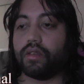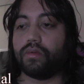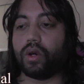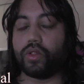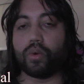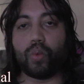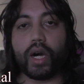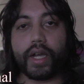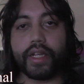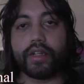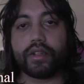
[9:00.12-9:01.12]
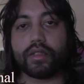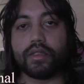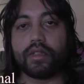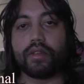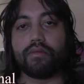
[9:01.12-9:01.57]
well, the wider
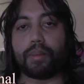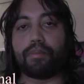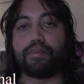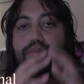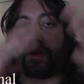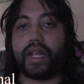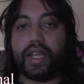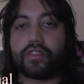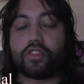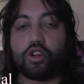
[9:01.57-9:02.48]
we blast